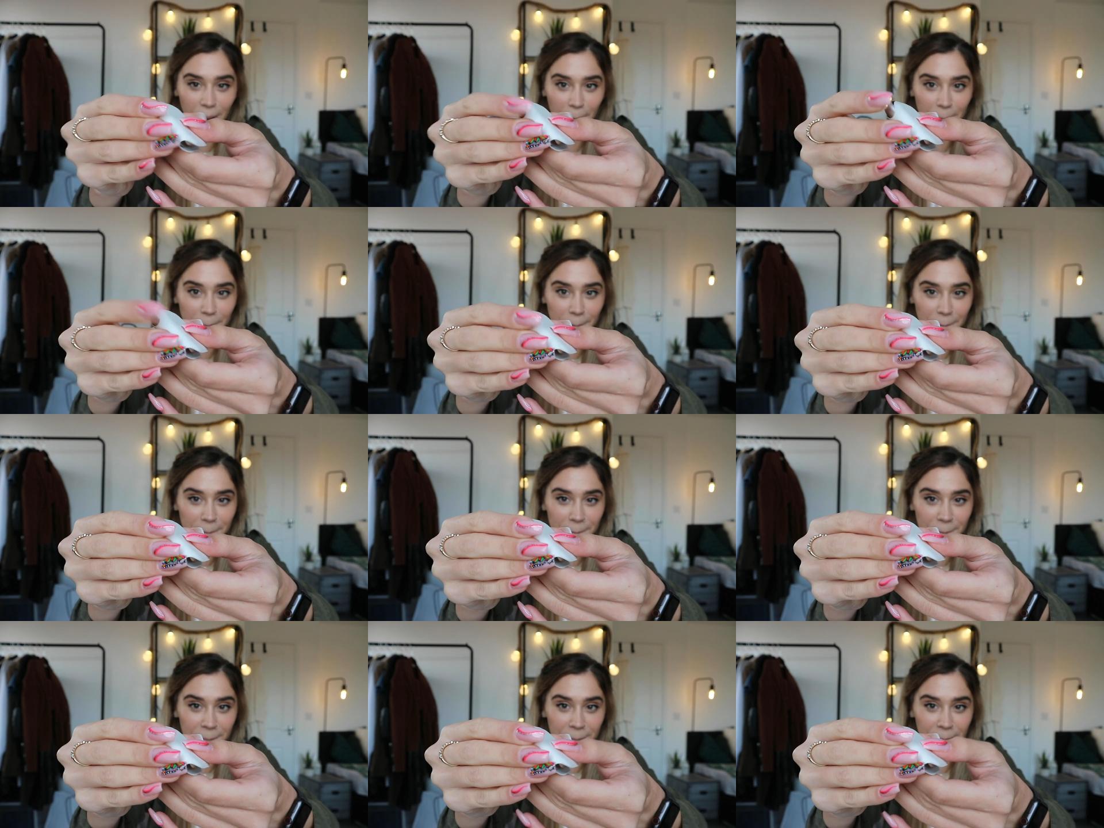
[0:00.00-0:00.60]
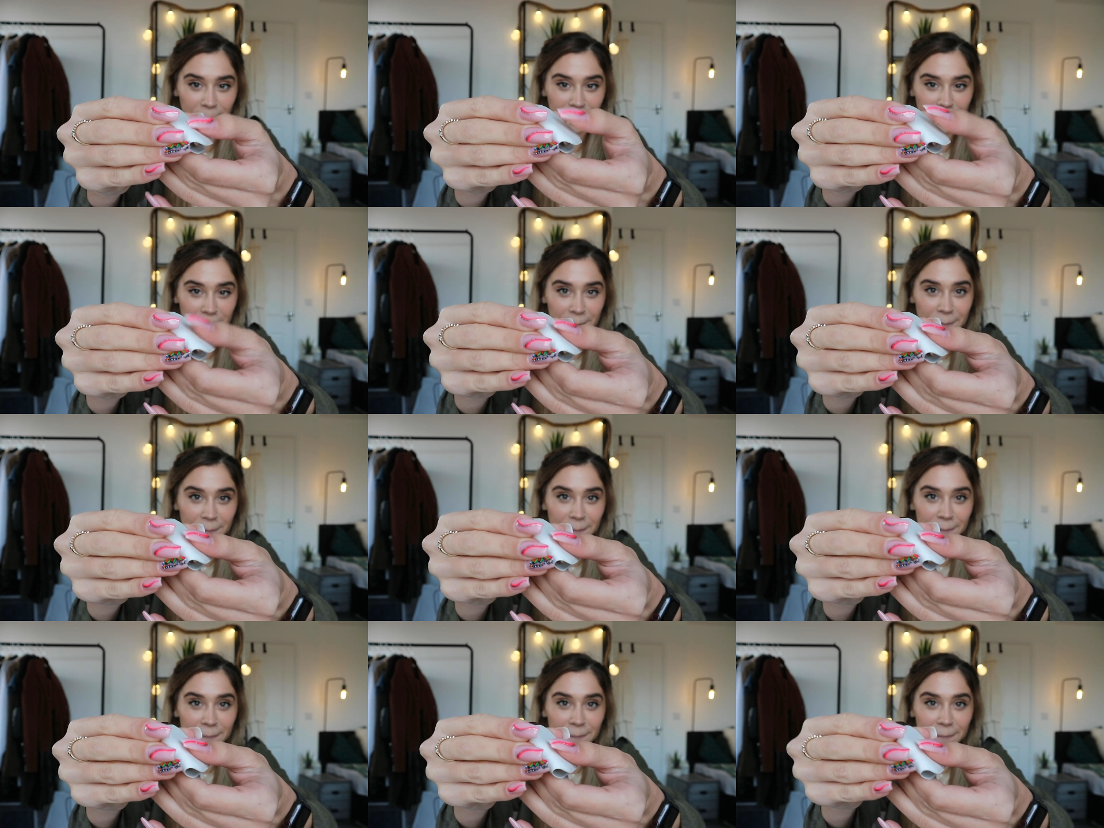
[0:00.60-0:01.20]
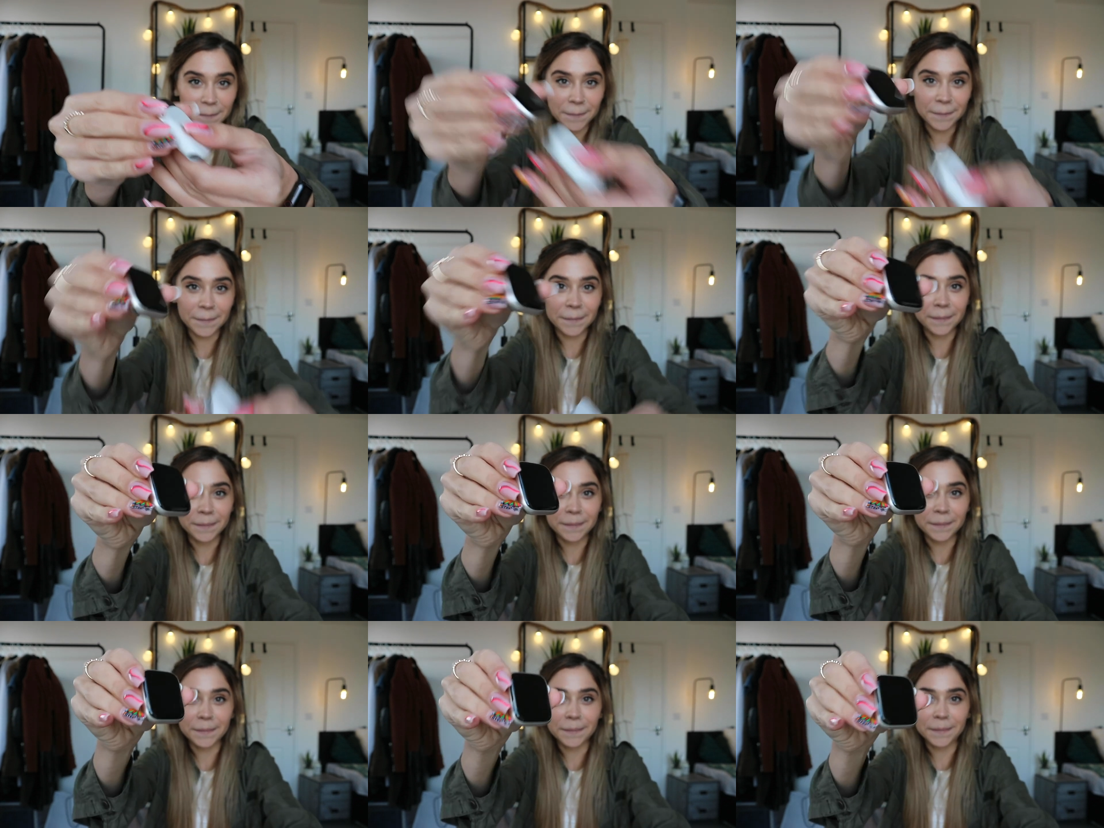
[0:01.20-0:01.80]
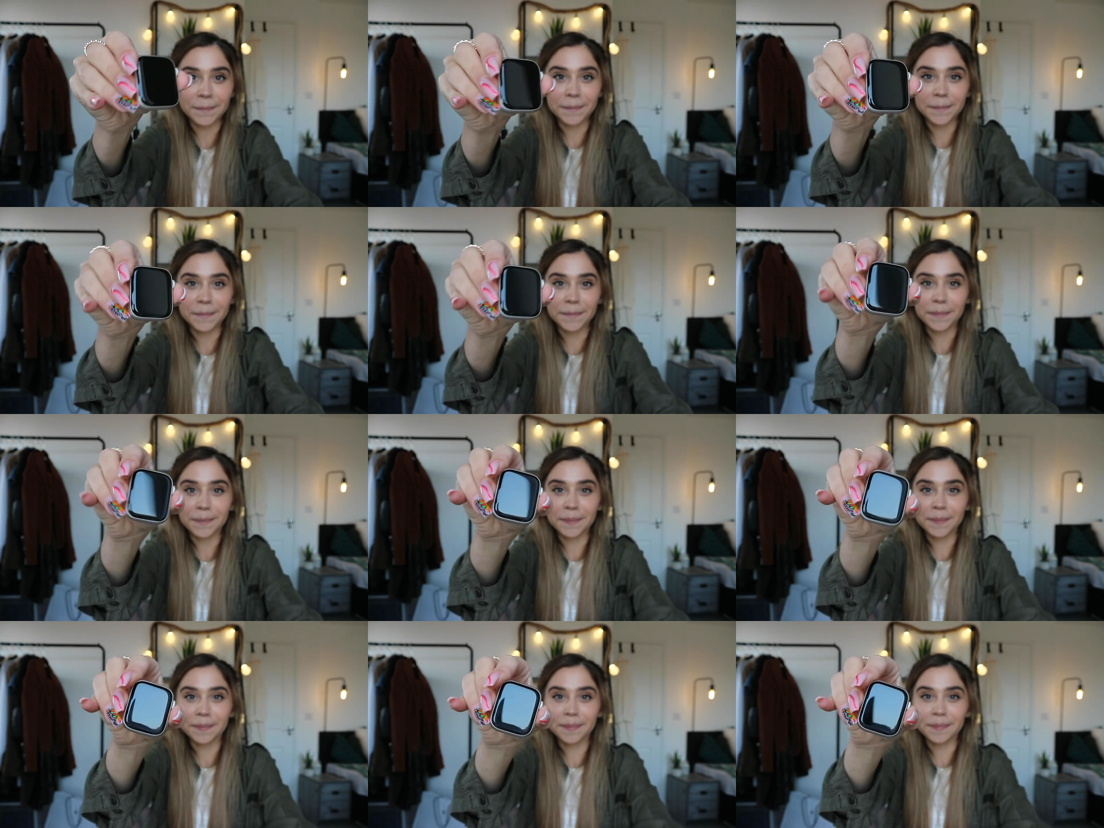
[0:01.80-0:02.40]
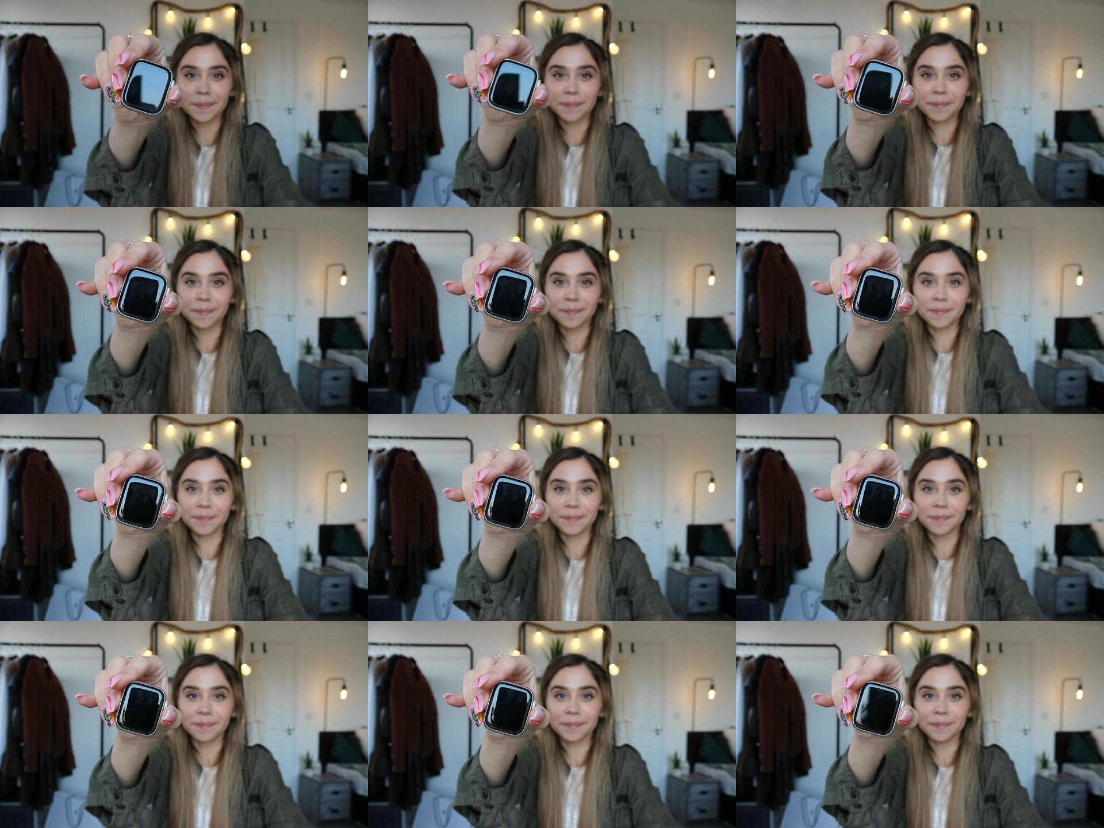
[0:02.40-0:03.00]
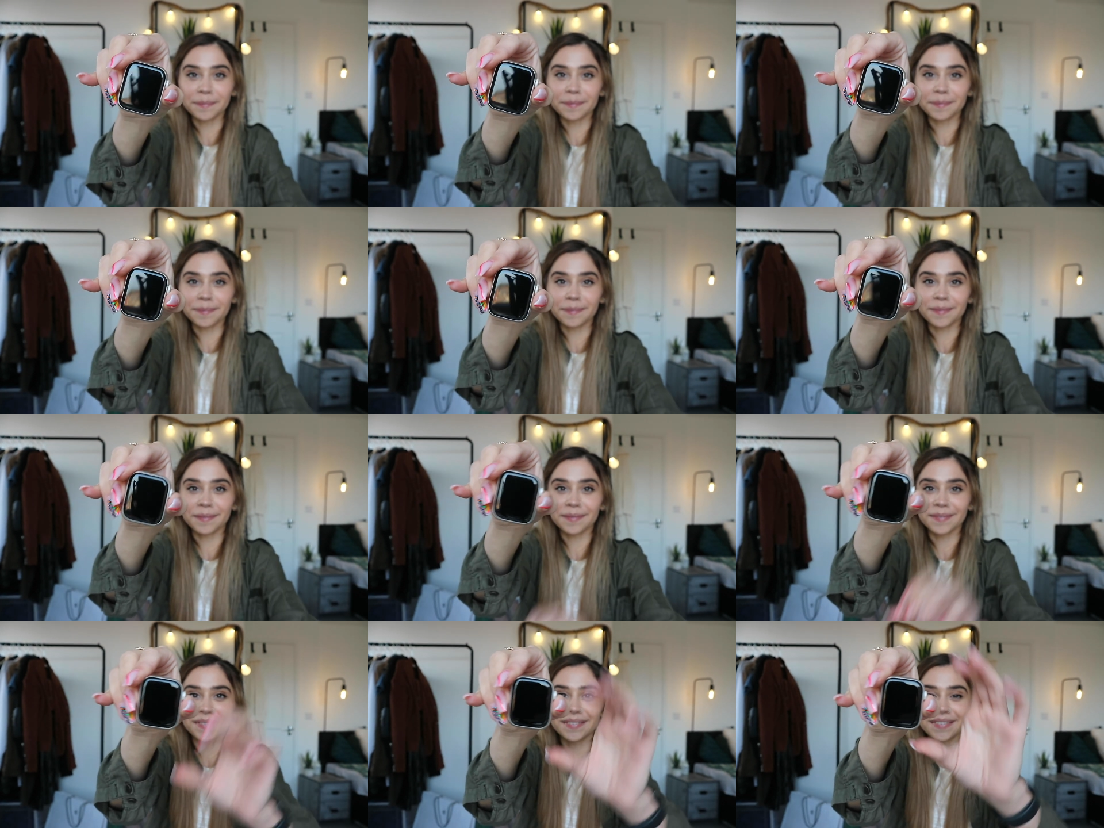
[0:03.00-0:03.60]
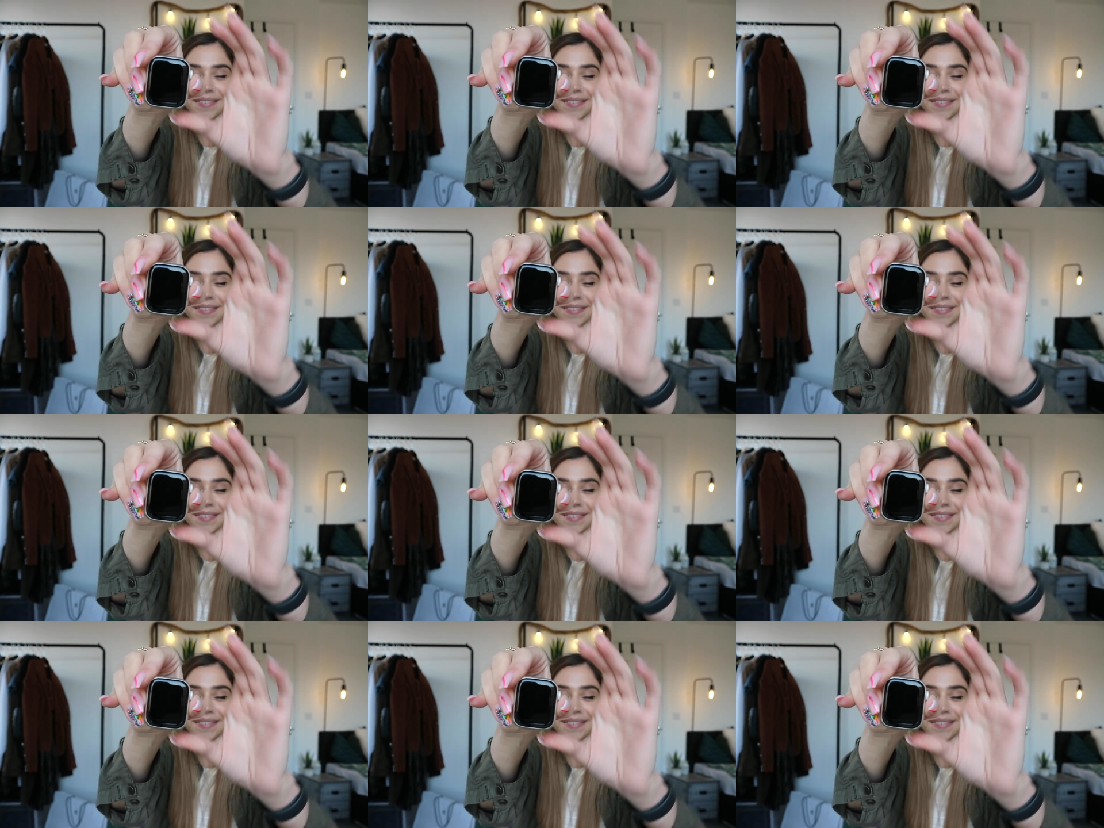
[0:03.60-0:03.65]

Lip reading: [no speech]